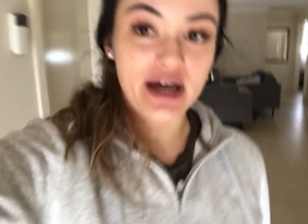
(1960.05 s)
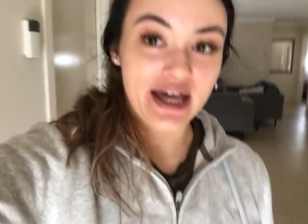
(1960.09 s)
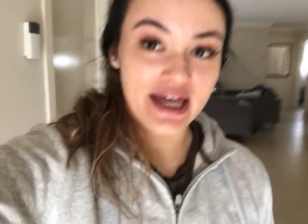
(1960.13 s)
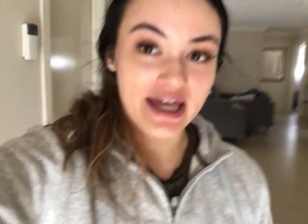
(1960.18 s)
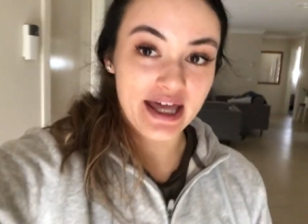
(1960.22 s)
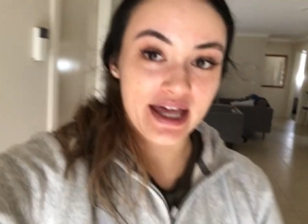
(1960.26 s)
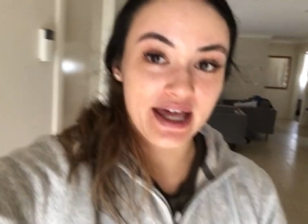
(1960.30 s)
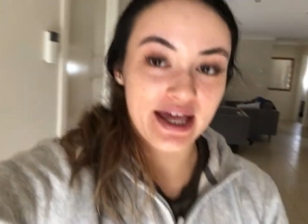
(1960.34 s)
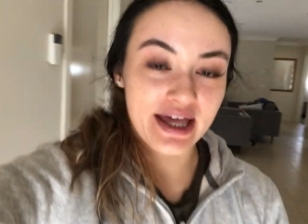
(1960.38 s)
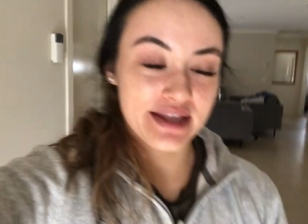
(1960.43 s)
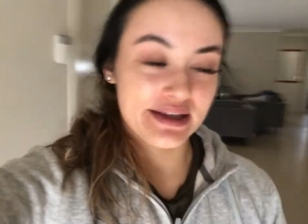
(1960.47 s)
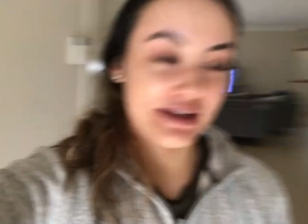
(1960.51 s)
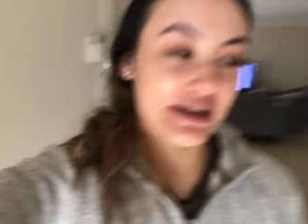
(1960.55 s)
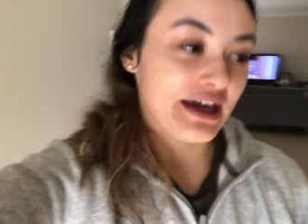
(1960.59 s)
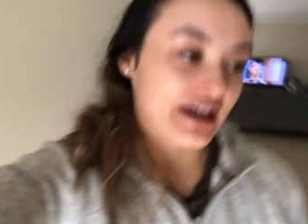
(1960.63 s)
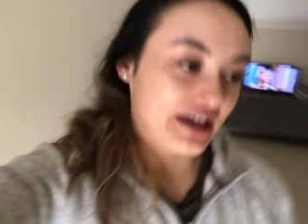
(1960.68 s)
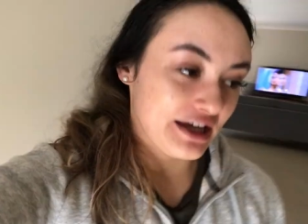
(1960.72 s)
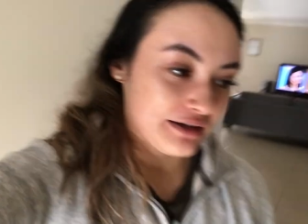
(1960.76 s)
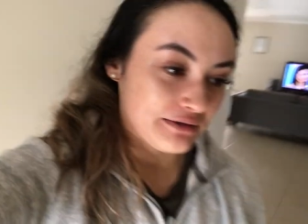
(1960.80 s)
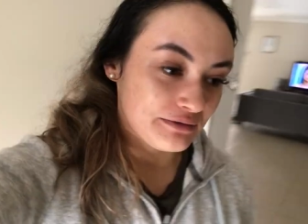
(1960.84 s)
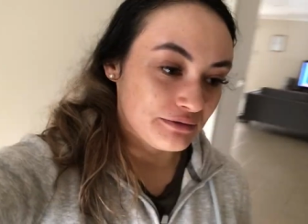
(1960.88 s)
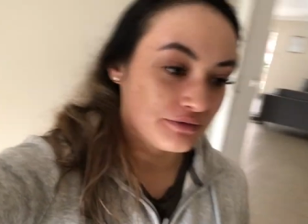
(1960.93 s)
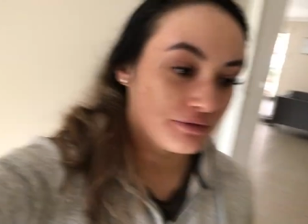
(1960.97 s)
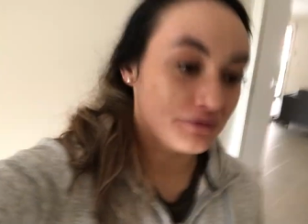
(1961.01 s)
I had
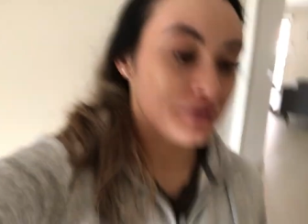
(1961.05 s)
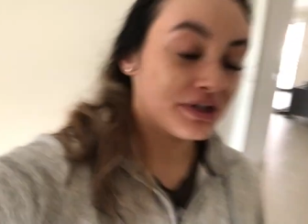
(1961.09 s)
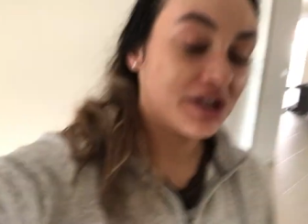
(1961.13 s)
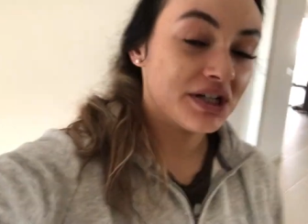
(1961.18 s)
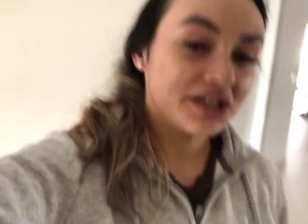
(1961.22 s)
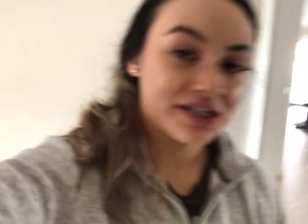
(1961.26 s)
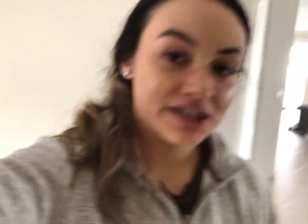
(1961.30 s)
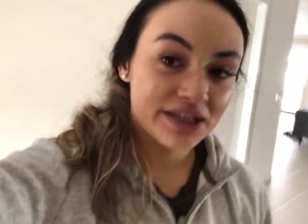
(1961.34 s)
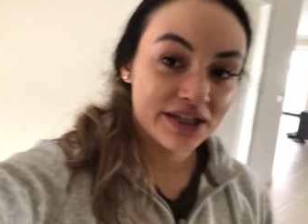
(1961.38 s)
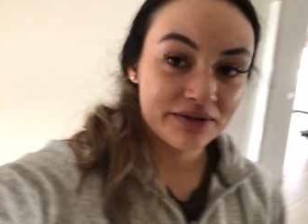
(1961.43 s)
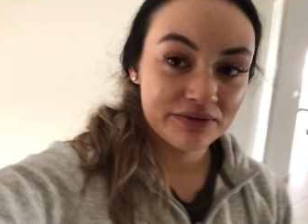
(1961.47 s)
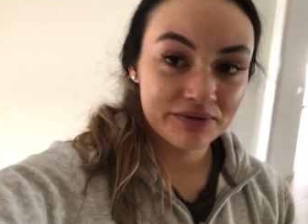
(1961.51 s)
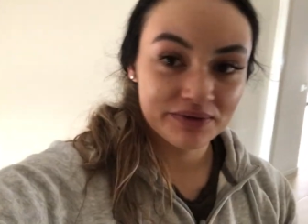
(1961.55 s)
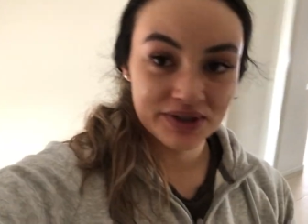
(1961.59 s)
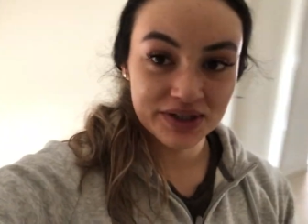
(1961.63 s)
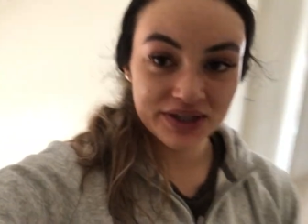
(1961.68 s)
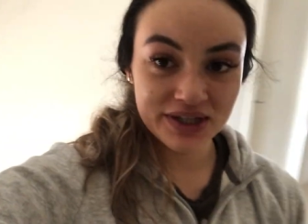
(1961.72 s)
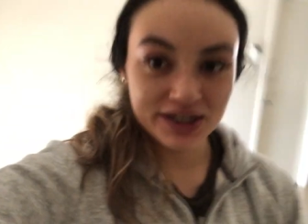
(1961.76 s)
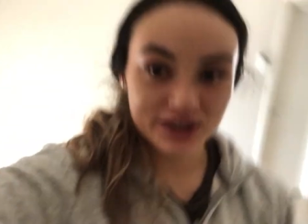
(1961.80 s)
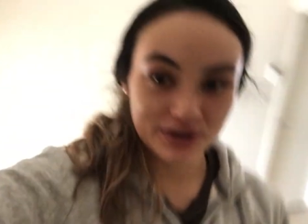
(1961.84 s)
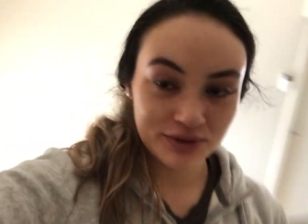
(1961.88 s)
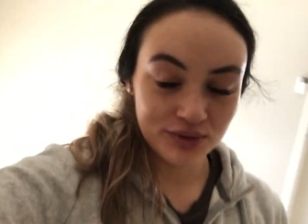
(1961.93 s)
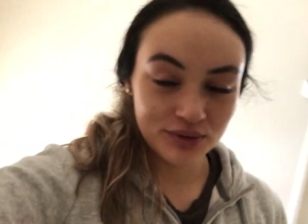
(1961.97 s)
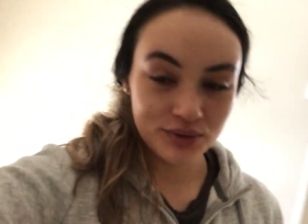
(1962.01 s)
a really,
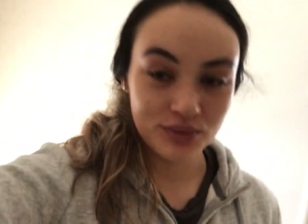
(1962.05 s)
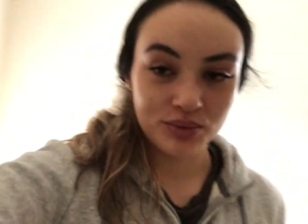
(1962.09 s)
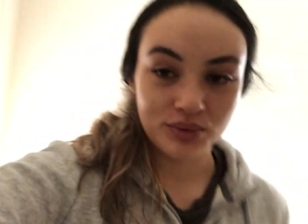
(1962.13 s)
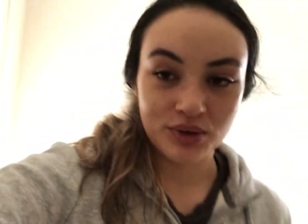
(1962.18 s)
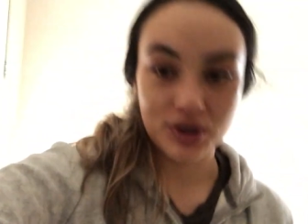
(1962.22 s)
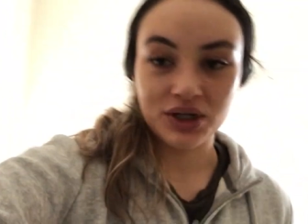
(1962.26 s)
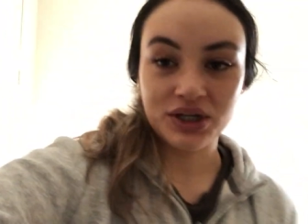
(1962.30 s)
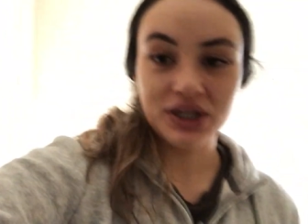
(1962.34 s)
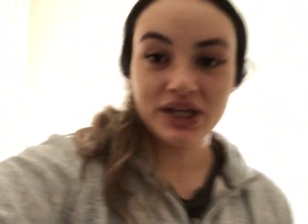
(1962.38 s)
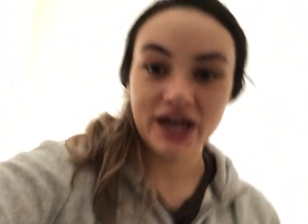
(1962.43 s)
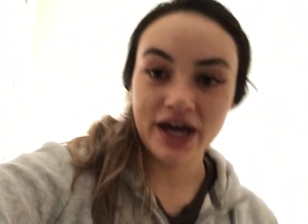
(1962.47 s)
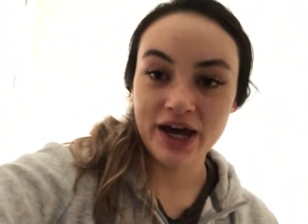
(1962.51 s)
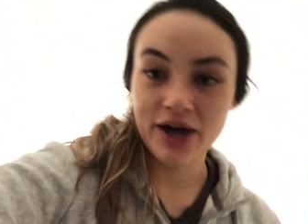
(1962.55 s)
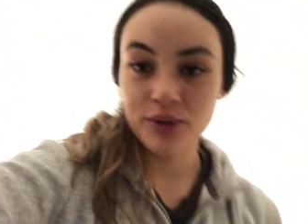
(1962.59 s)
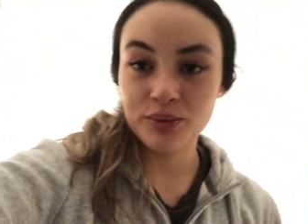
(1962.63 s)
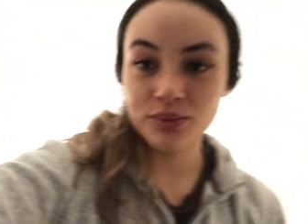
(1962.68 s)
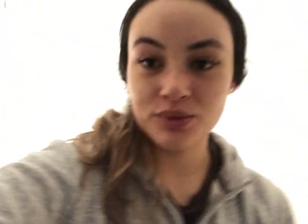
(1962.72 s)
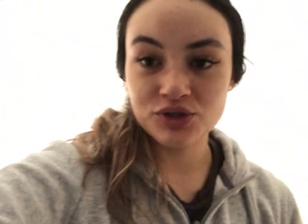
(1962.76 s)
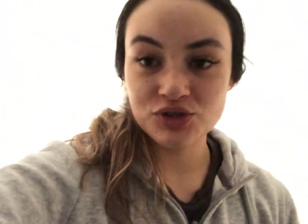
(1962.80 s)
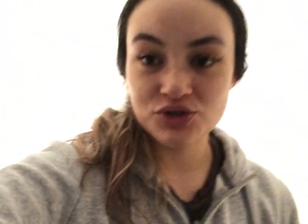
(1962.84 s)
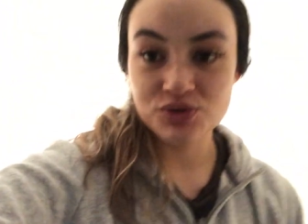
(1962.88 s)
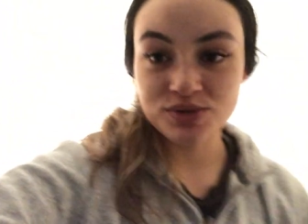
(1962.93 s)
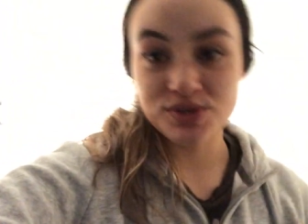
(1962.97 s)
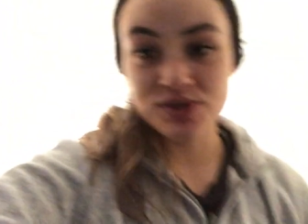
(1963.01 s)
really good workout,
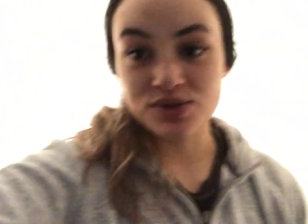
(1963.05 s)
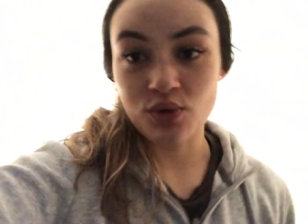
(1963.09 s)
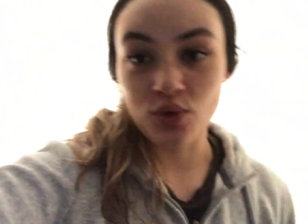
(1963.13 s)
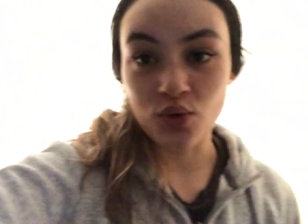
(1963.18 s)
which was